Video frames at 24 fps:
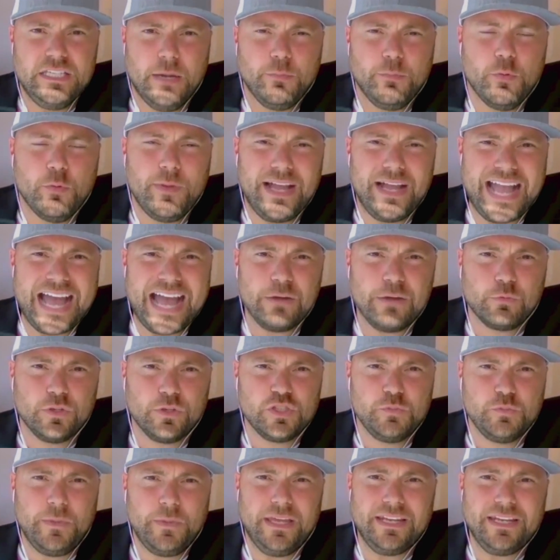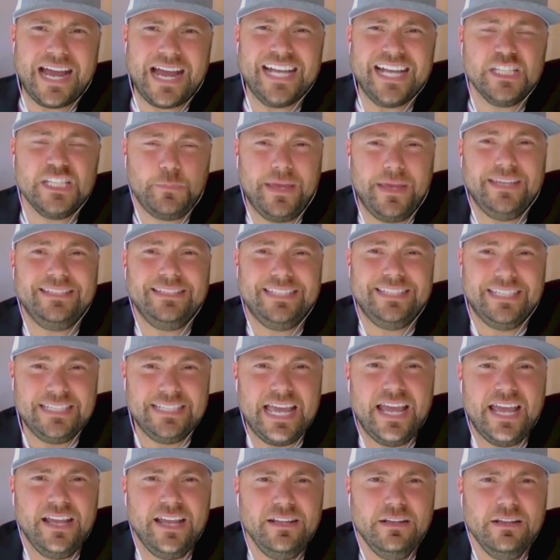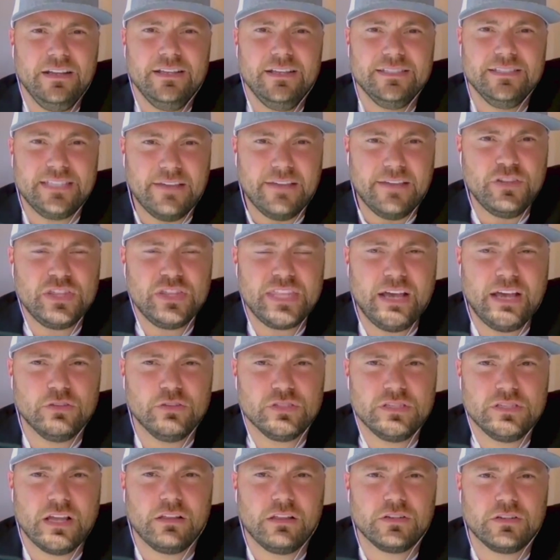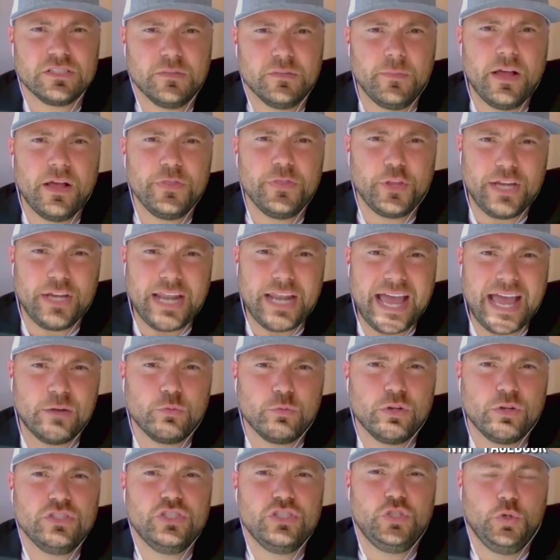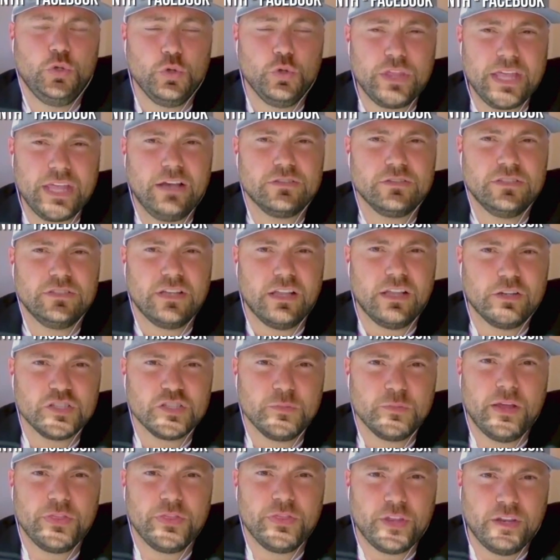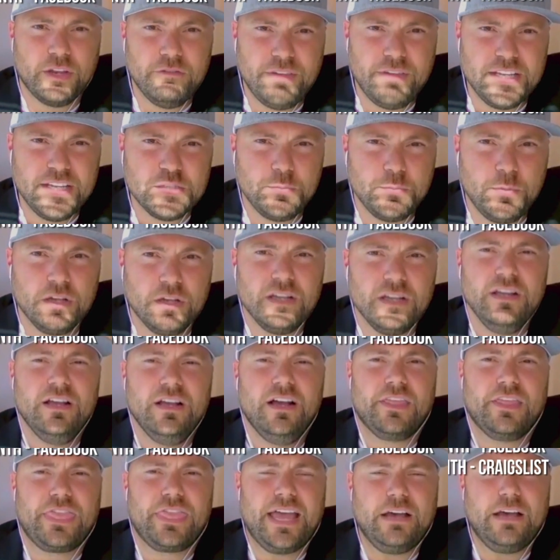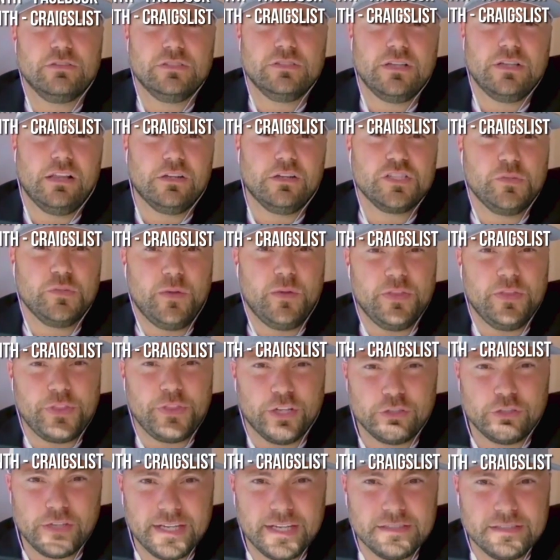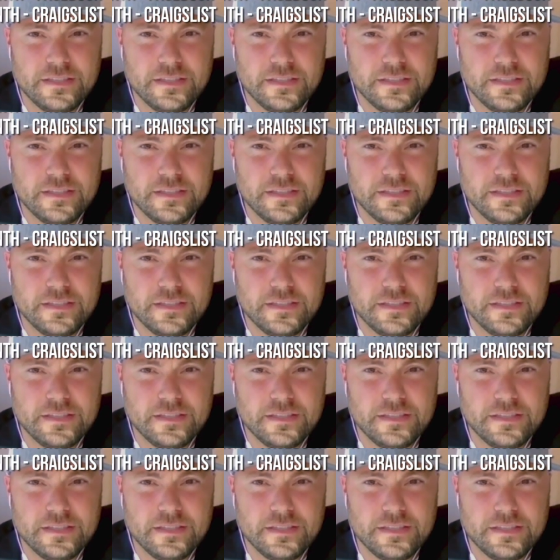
and double my AdWords spend. I spend today $7,000 a month on AdWords, $2,000 a month on Facebook, $1,000 a month on